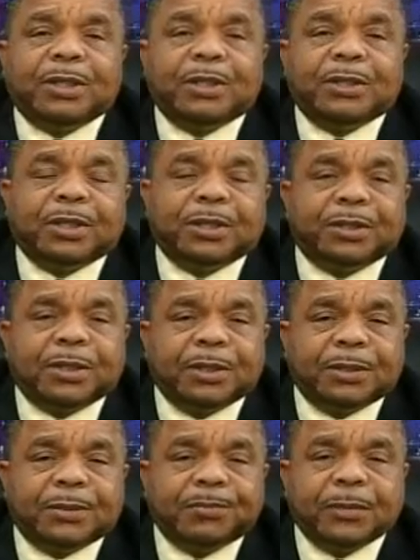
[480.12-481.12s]
and
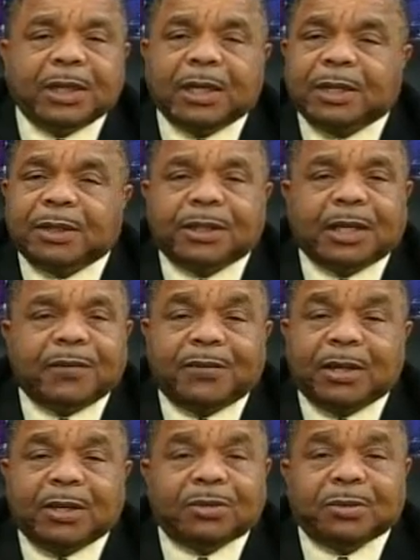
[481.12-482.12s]
sisters, it is a
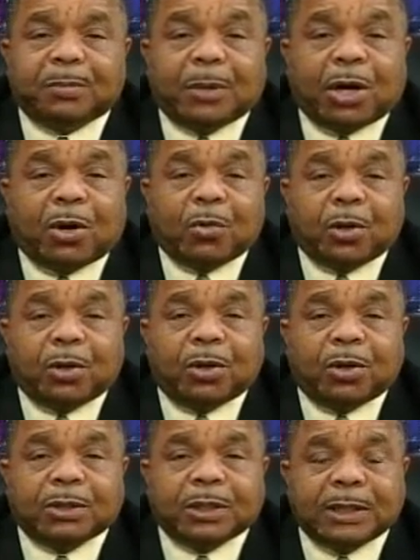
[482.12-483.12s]
very small
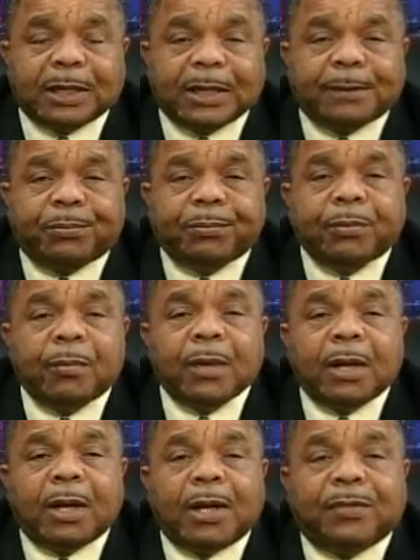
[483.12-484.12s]
world today,
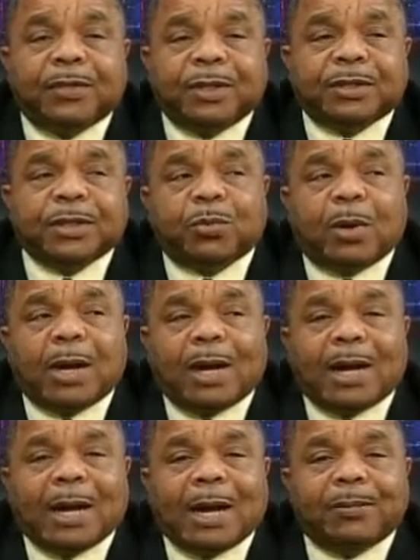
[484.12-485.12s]
and this is
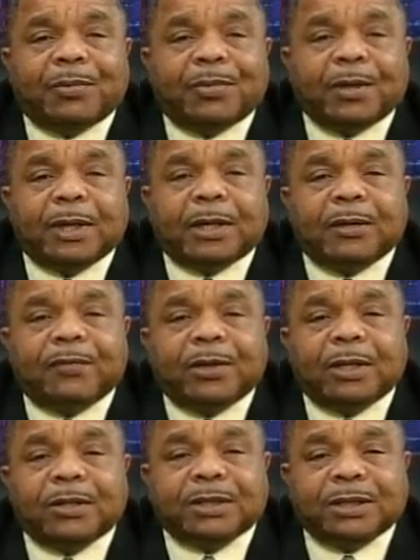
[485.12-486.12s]
why I'm thinking
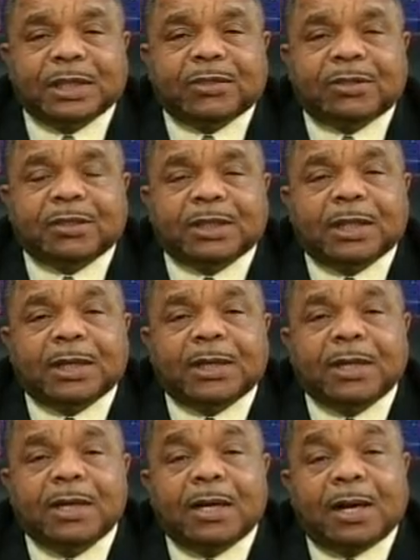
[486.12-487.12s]
very seriously
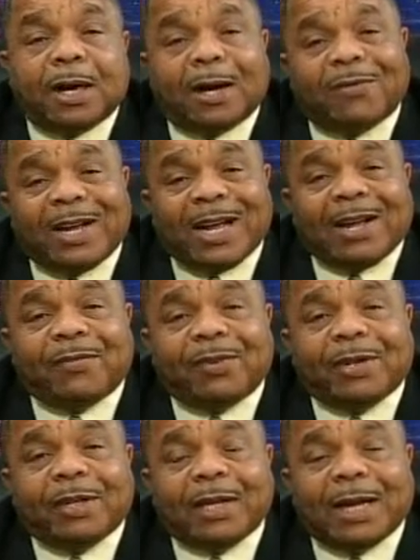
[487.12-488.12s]
of
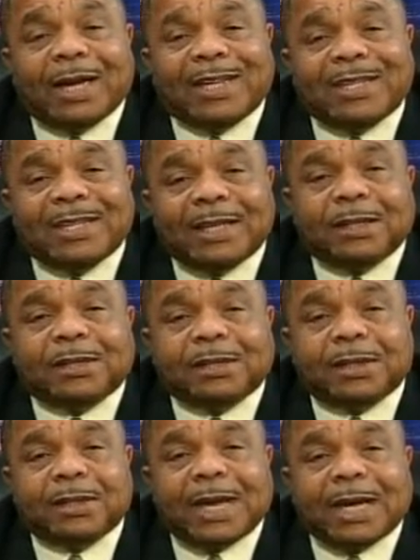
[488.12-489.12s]
having an
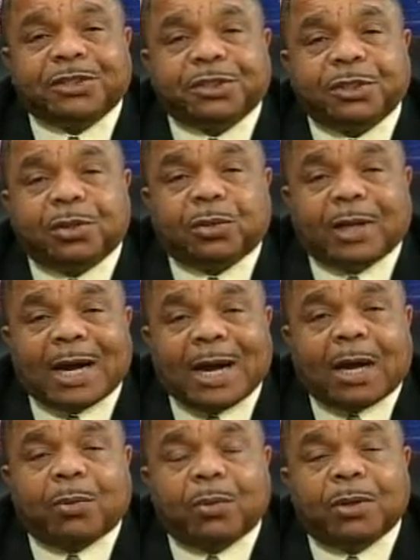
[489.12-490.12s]
international
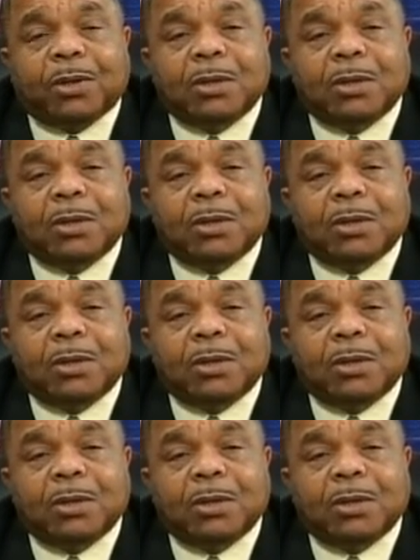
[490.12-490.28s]
hour